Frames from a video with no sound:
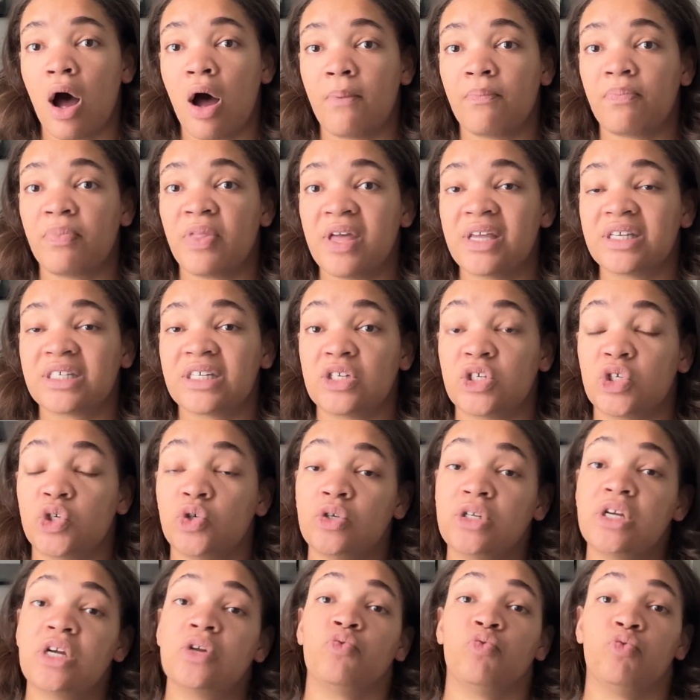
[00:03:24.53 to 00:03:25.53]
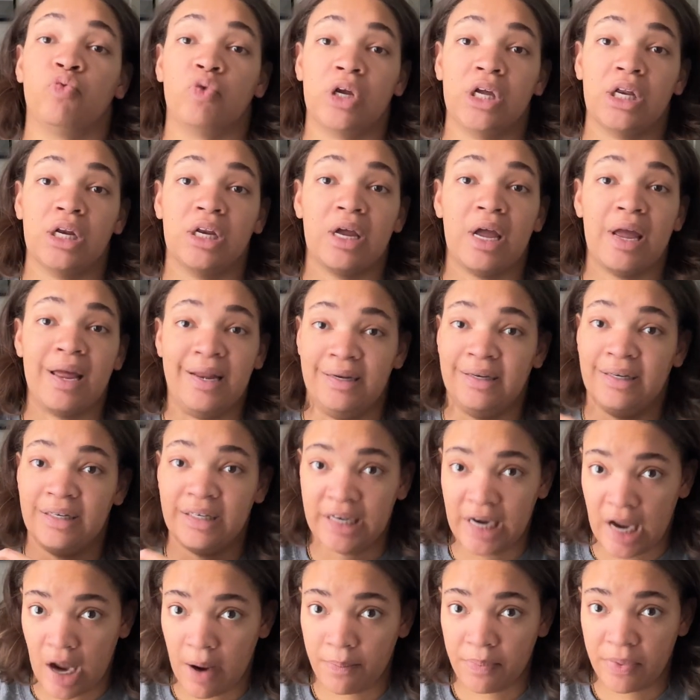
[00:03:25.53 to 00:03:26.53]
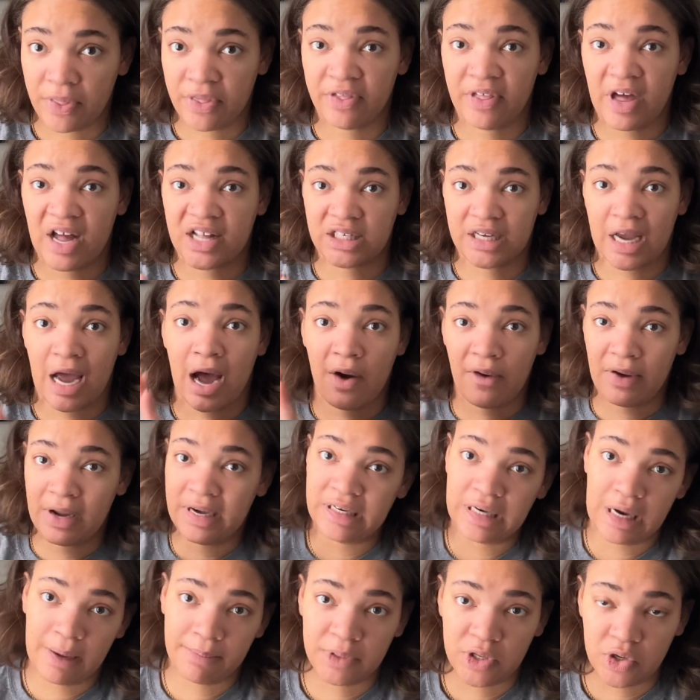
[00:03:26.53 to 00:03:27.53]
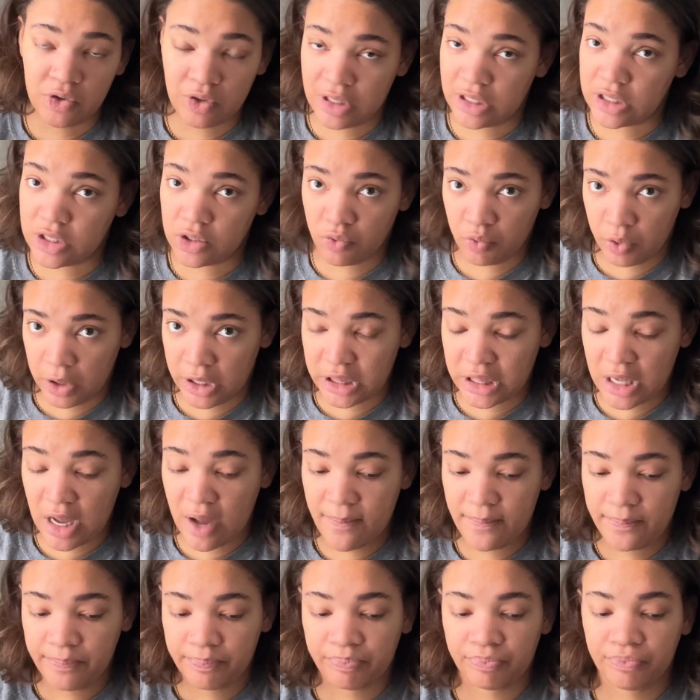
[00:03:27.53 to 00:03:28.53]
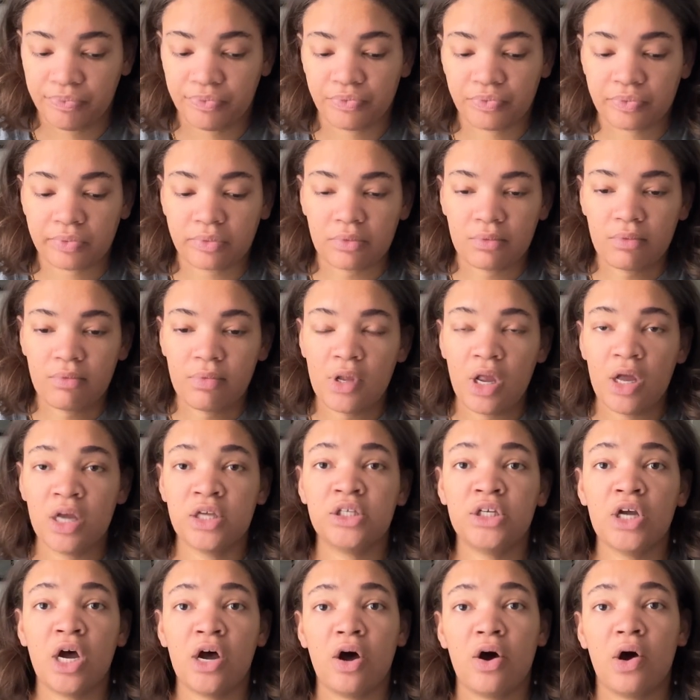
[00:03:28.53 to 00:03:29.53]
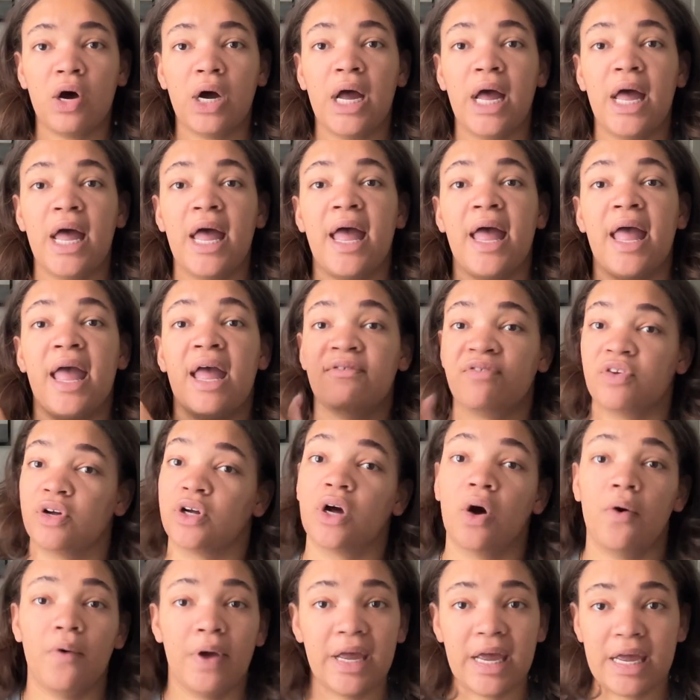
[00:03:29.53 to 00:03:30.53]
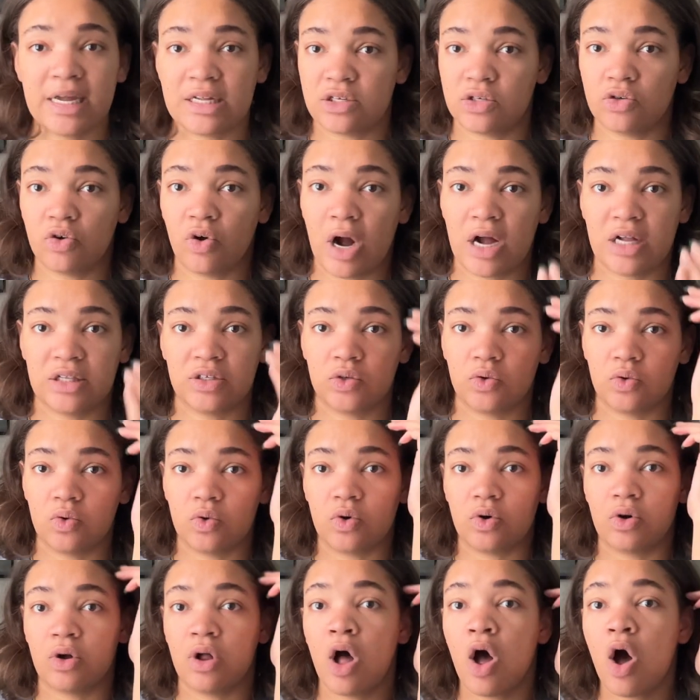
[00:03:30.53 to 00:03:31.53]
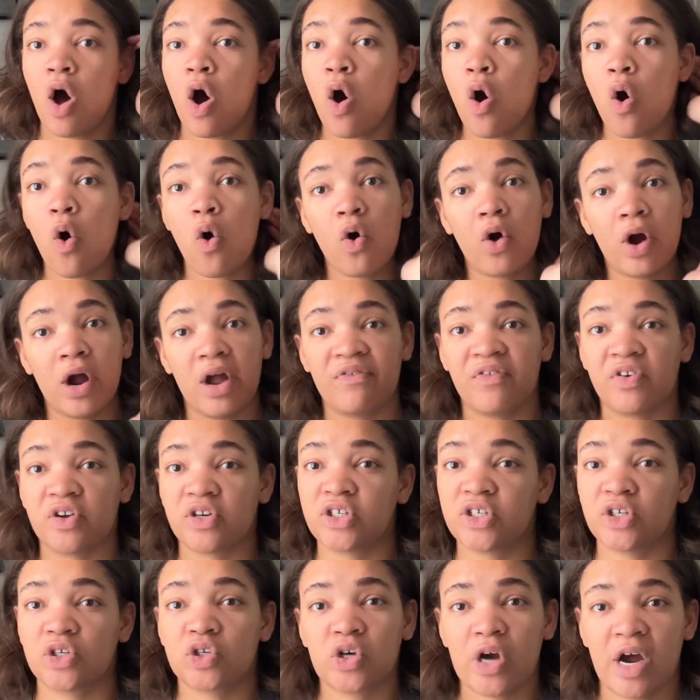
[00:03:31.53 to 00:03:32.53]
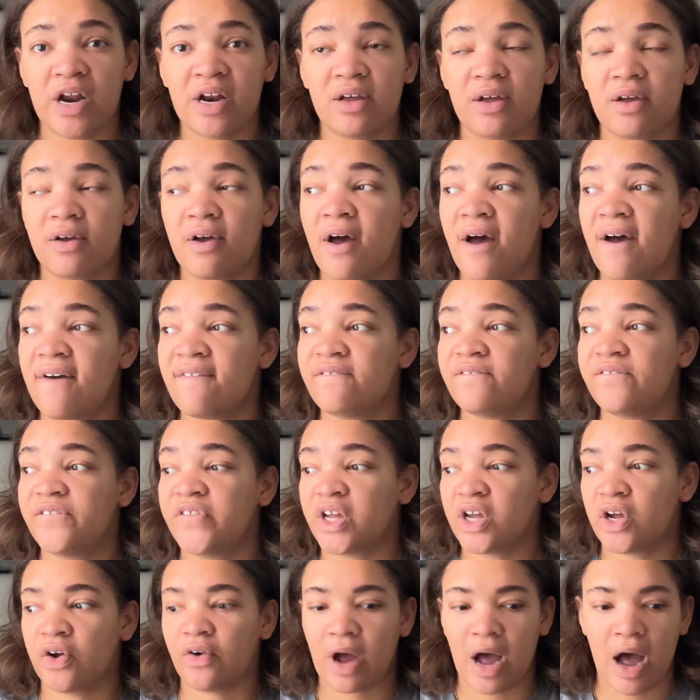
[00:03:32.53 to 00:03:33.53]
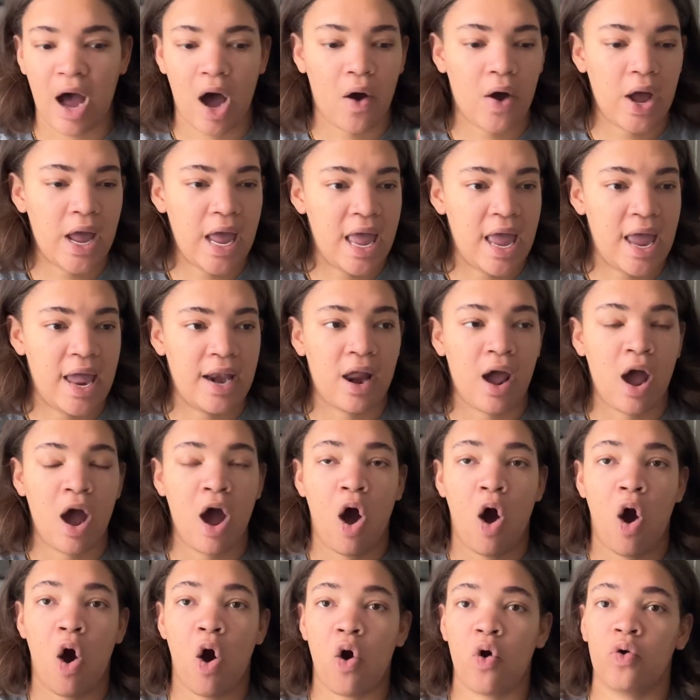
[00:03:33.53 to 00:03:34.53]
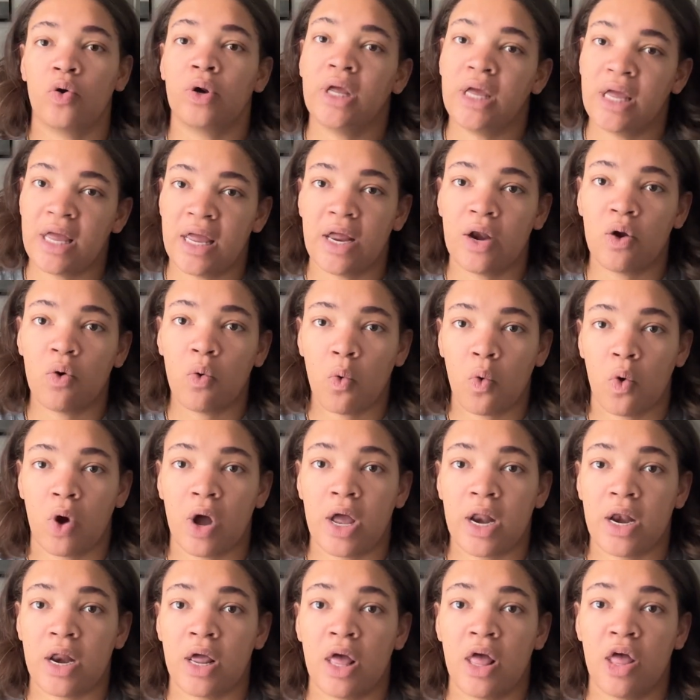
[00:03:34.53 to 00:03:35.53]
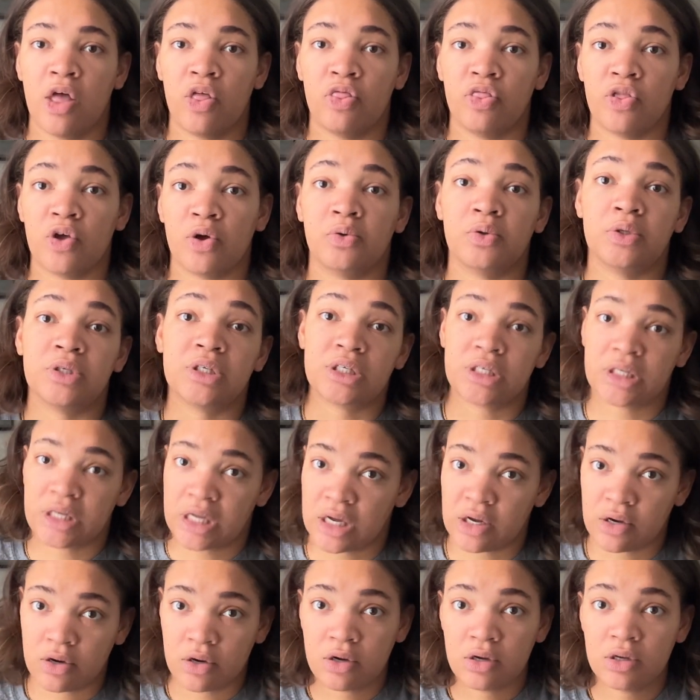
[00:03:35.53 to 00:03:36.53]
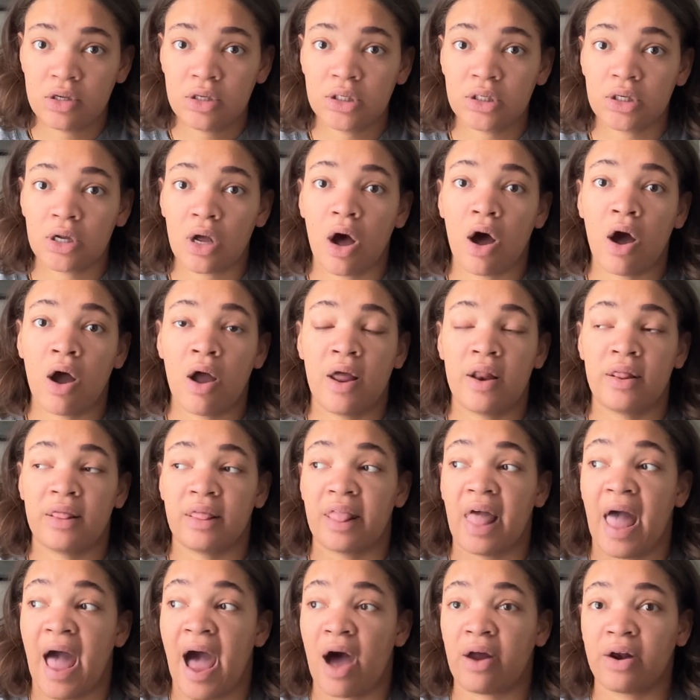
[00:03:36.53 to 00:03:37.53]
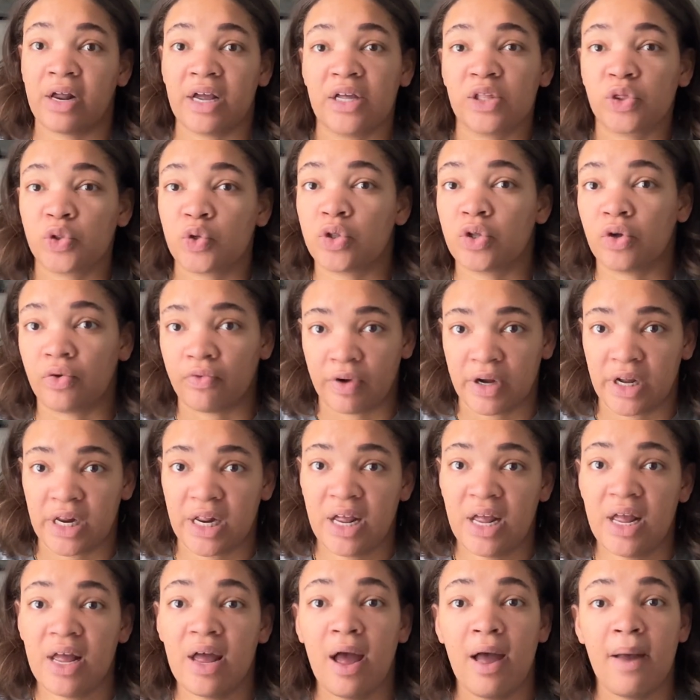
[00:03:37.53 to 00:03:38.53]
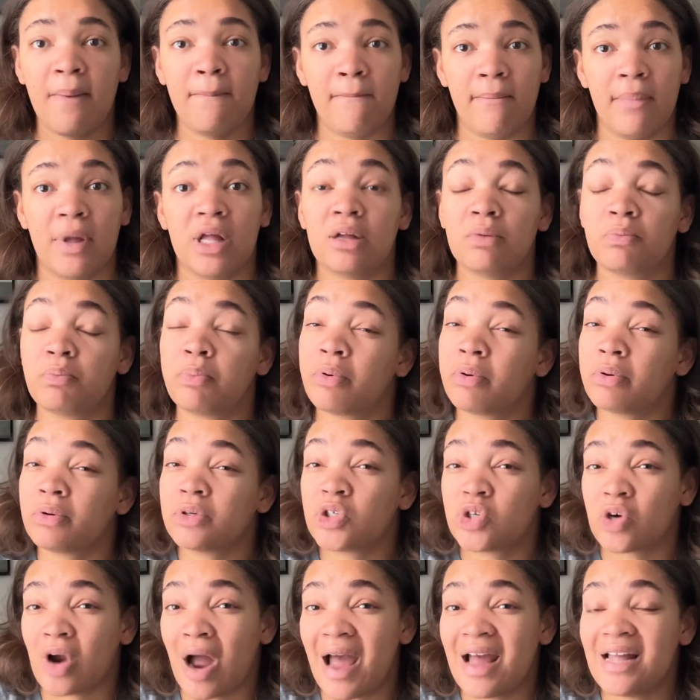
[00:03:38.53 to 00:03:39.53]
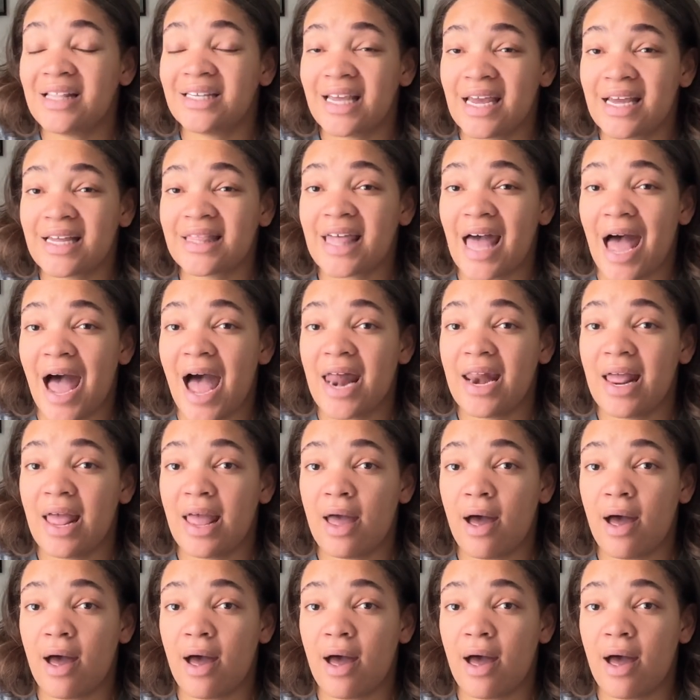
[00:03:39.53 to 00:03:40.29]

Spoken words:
things that you did read in depth. That's how in depth you need to read them. So if you're going into grad school, or if you're still trying to figure out and hone in on those skills and how to get through the reading, try to take that